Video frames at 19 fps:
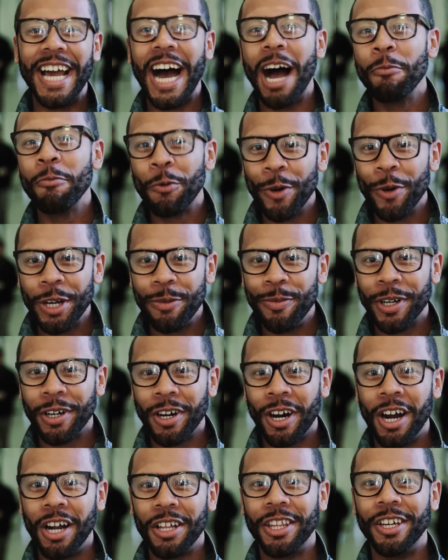I'm Quentin
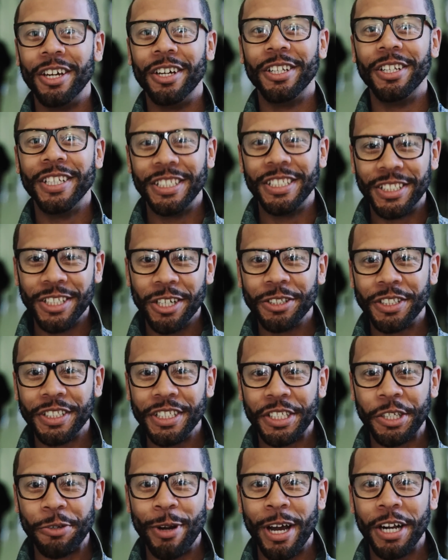MacArthur, the
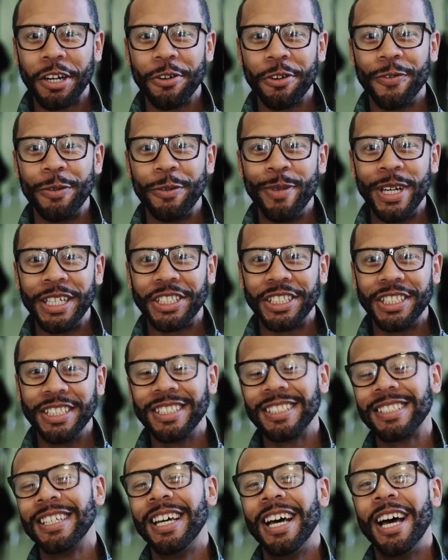Associate Director of
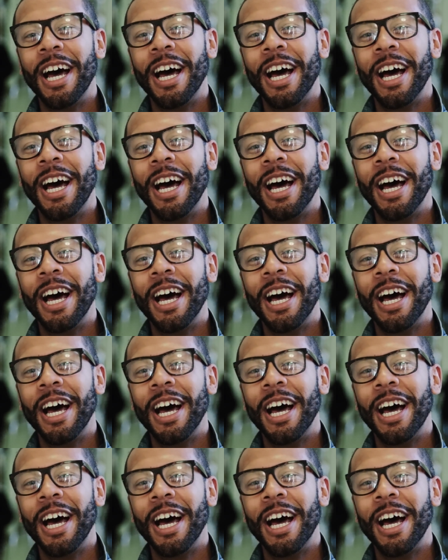Admissions,